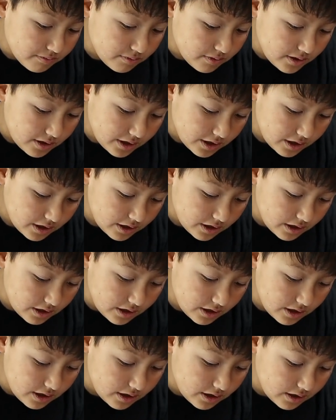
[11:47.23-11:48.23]

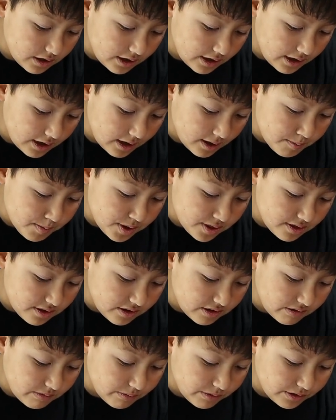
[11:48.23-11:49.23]
heating an
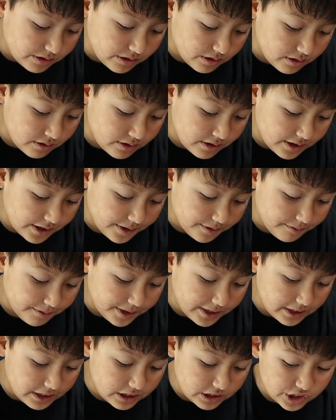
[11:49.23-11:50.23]
amethyst will turn it
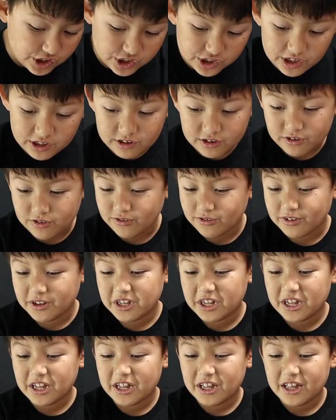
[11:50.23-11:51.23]
greenish yellow.
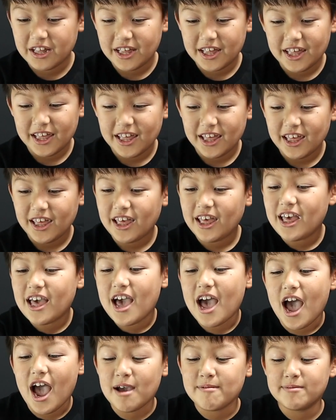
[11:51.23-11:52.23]

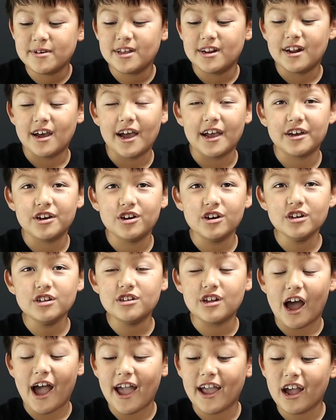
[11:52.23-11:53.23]
I mean, I could
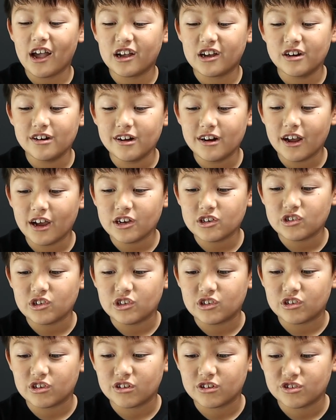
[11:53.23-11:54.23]

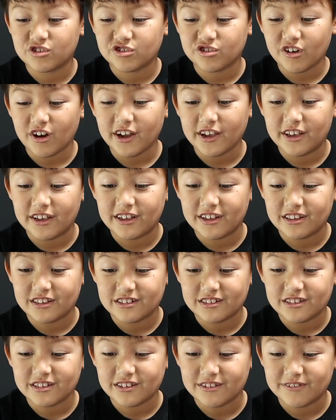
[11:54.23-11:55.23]
actually try it and
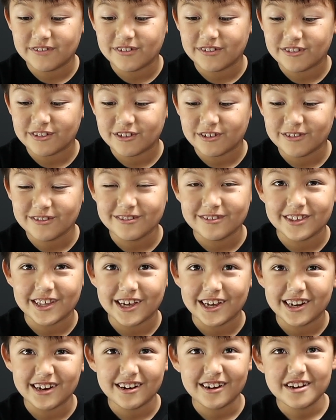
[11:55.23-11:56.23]
see if it'll turn
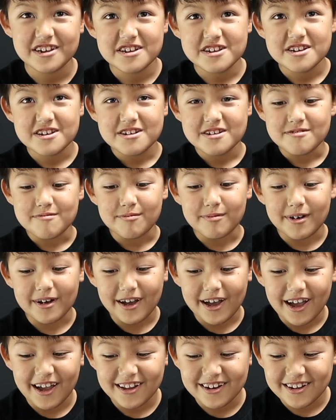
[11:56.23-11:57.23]
that,
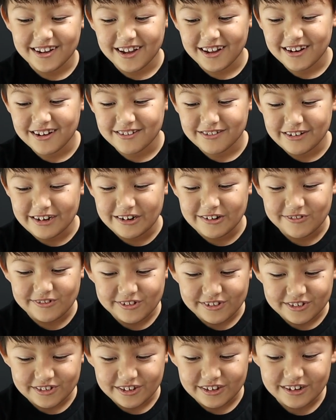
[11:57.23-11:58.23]
but I don't want to
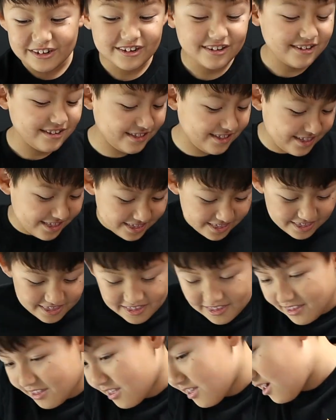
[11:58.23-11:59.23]
risk it.
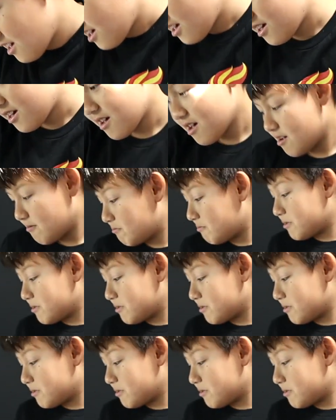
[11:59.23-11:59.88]
But